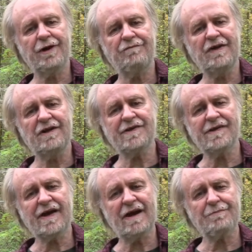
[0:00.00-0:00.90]
And Venus
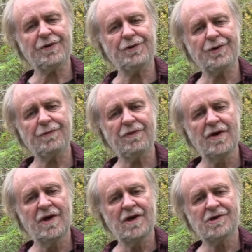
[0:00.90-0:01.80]
in Capricorn
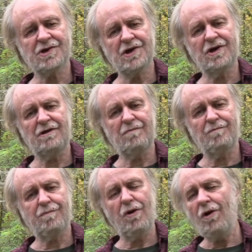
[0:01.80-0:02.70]
should
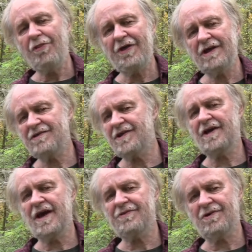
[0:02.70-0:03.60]
pull things
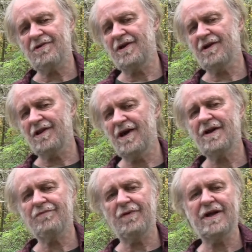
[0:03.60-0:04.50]
together in a lot
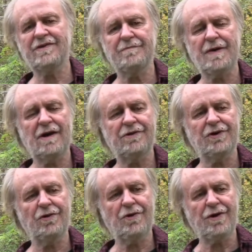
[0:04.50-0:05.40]
of ways about
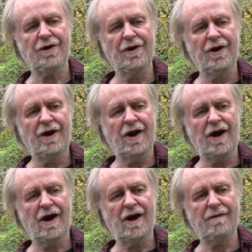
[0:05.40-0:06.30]

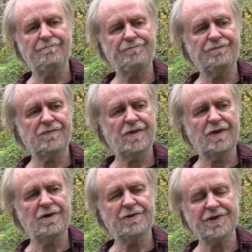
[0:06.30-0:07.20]
um,
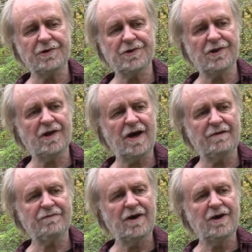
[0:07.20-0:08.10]
your social
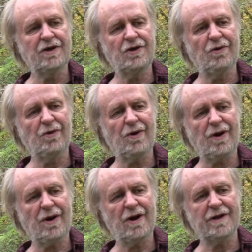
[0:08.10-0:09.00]
life,
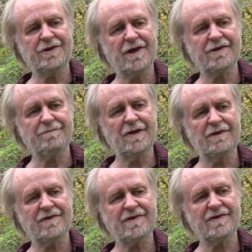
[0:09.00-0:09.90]
your
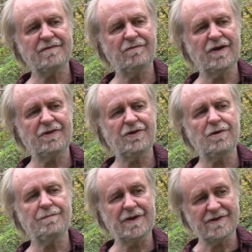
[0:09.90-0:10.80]
adjustments with
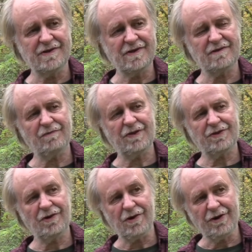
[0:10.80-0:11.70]
your business,
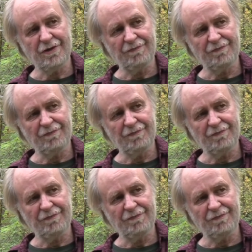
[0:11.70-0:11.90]
with your